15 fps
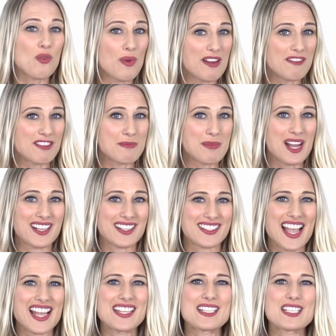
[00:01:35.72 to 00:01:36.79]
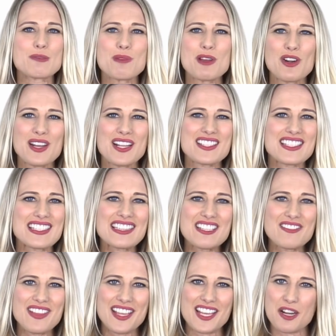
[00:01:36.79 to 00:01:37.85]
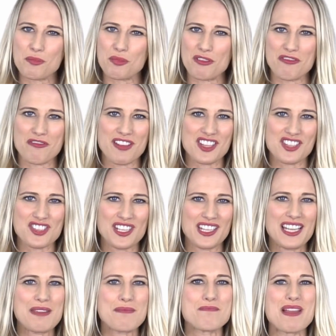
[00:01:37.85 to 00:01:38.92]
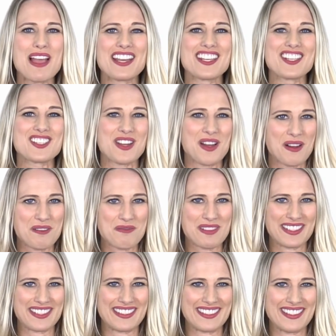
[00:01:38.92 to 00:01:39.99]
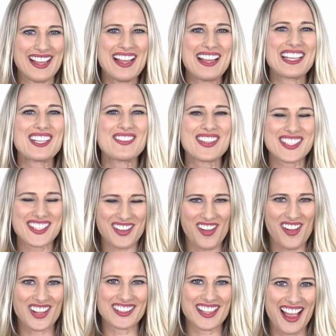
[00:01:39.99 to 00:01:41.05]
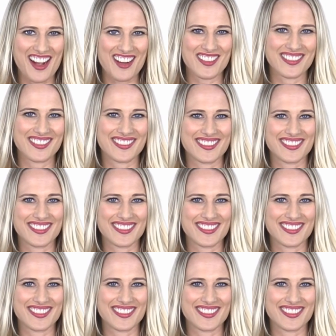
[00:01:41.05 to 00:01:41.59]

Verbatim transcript: Rent from us and experience living in a professionally managed home. Give us a call now